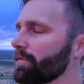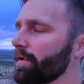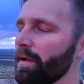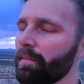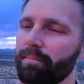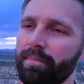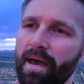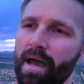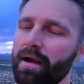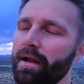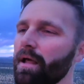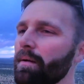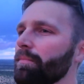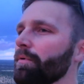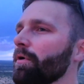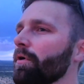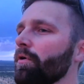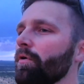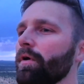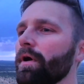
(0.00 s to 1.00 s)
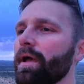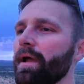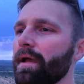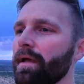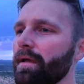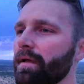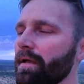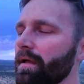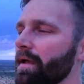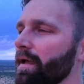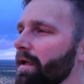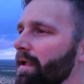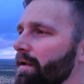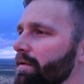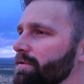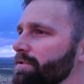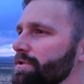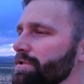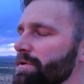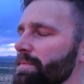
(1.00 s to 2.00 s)
I packed up real quick
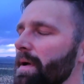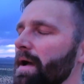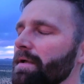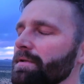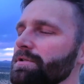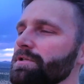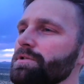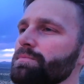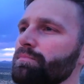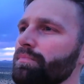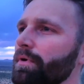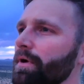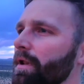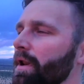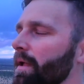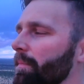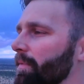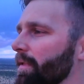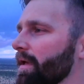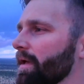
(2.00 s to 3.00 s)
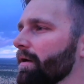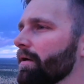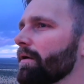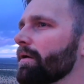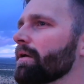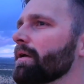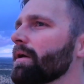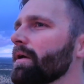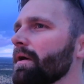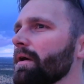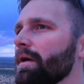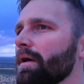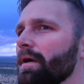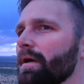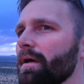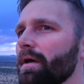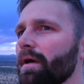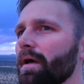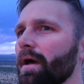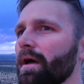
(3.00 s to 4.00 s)
and just about sprinted up the hill
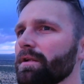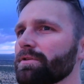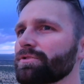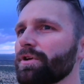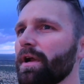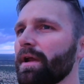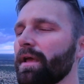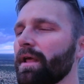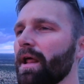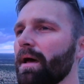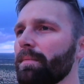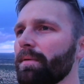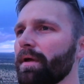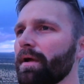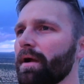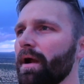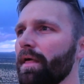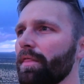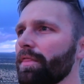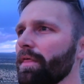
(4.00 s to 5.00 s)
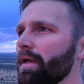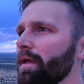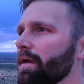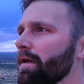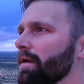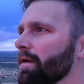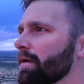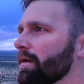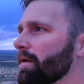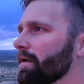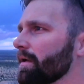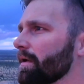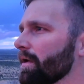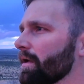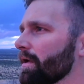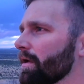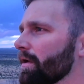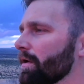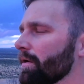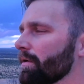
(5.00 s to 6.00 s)
to try to get up here, and I think
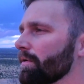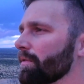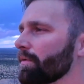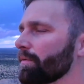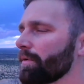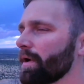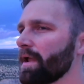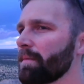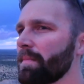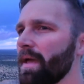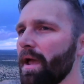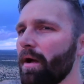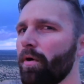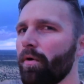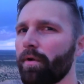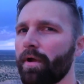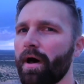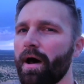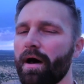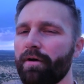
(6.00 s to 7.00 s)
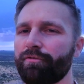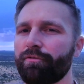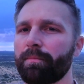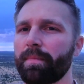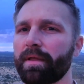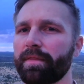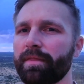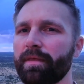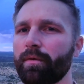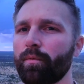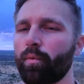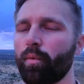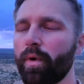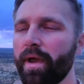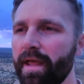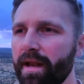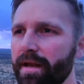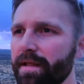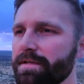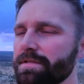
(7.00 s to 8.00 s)
the rain may hold off, but the
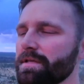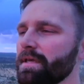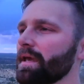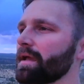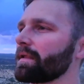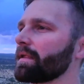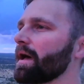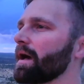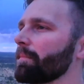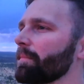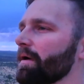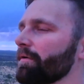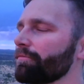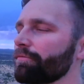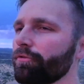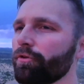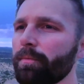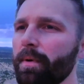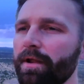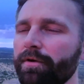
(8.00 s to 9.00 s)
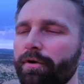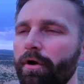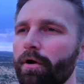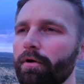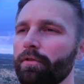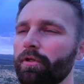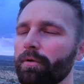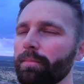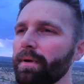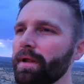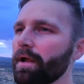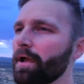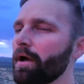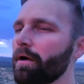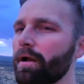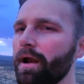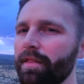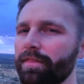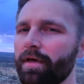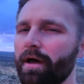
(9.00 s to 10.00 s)
wind has kicked up. I flew my drone a little bit ago
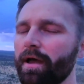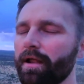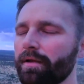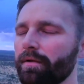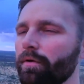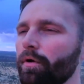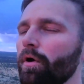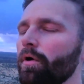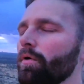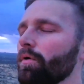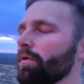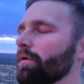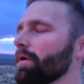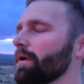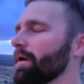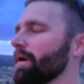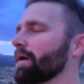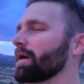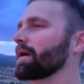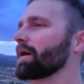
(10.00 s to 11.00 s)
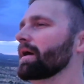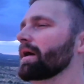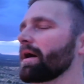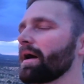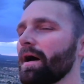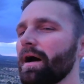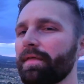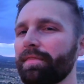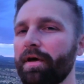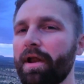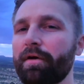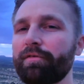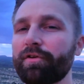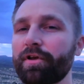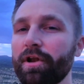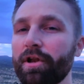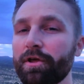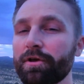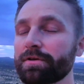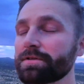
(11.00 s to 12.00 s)
and I thought I was going
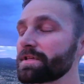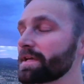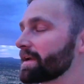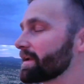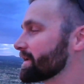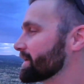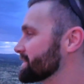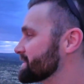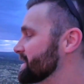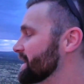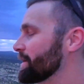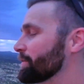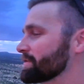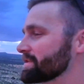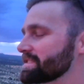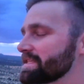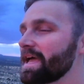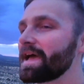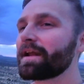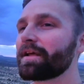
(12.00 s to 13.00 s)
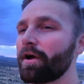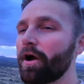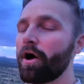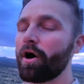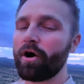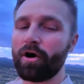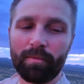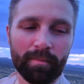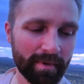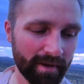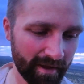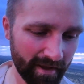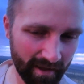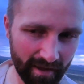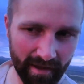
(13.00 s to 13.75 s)
to lose it because it was dead calm,